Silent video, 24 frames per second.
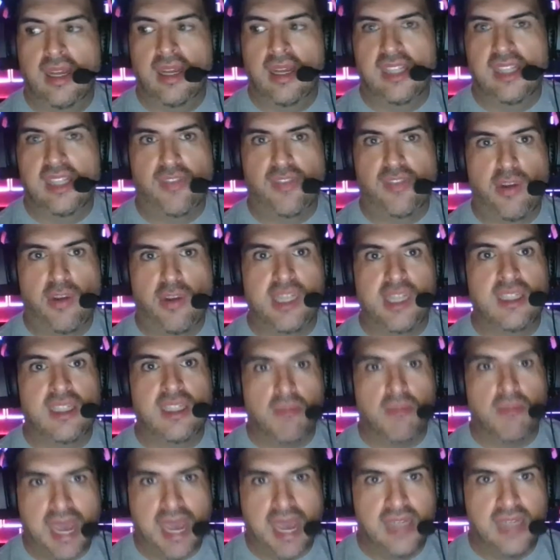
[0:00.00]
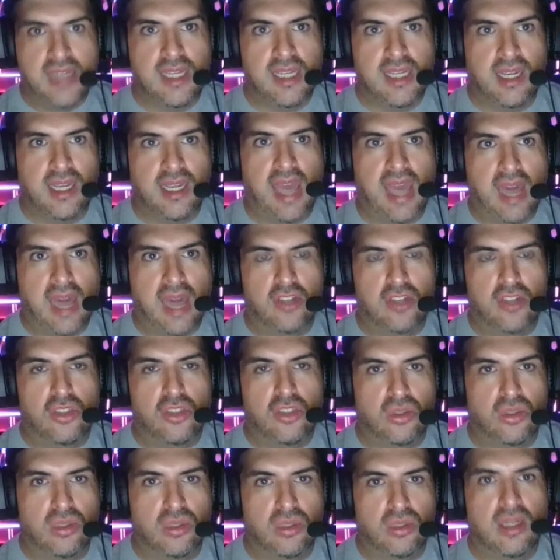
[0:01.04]
it's a very demanding
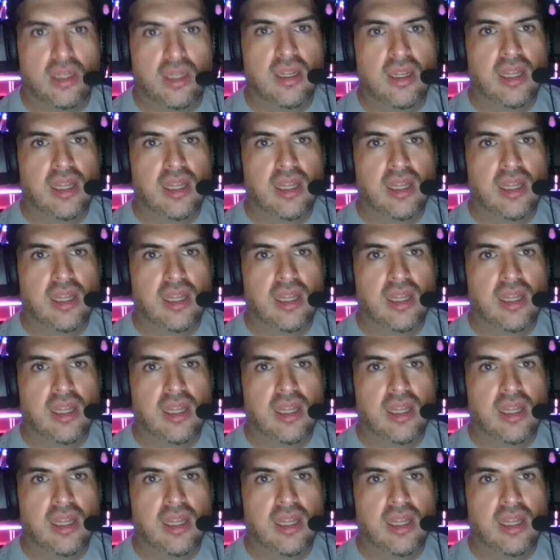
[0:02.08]
attitude.